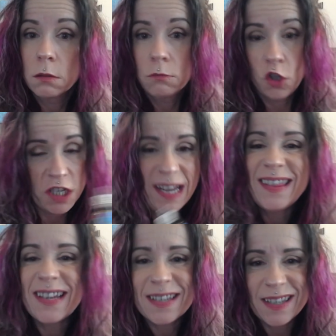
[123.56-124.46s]
just
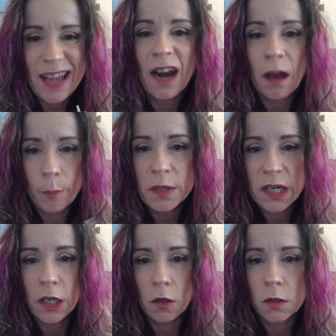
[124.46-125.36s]
in this
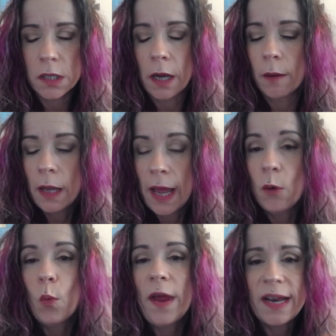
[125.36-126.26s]
particular setup.
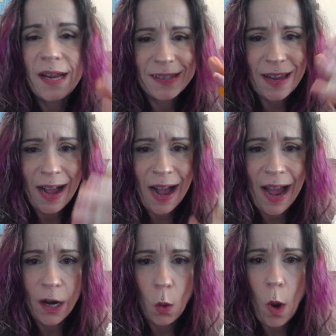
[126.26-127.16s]
And when it's at
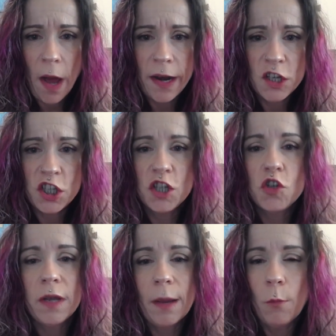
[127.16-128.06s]
higher wattages,
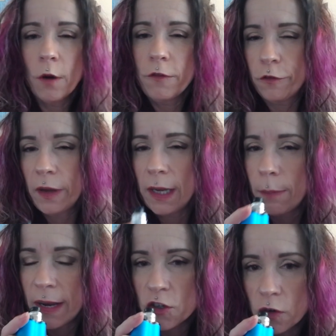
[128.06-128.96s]
you get more of the flaky
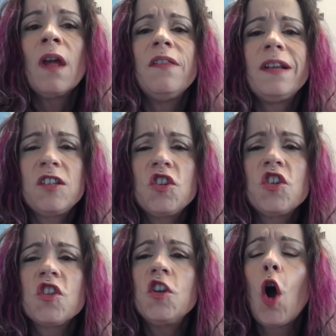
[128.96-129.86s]
pastry. This is
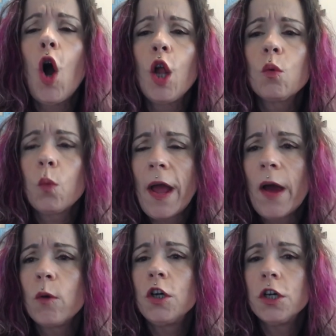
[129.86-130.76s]
just an
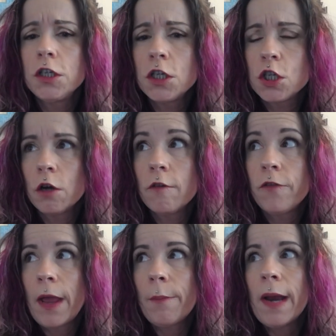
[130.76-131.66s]
all-around good dessert
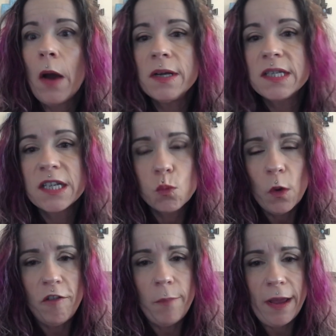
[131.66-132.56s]
vape. Now, is this
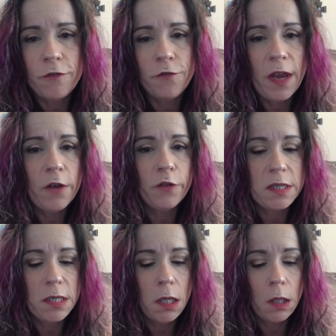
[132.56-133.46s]
one of my
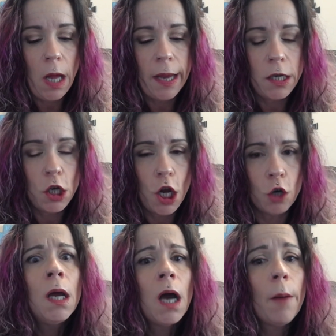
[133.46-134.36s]
favorites in the line?
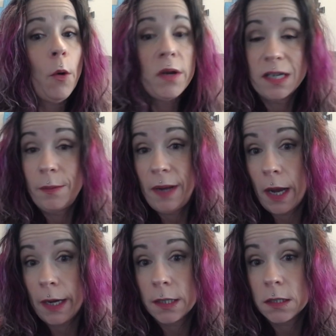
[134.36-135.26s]
No. I'm always going to be
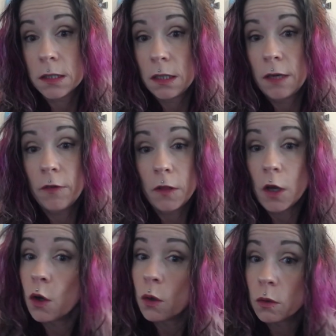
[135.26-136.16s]
honest, even
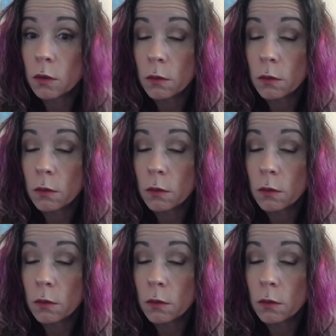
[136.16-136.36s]
though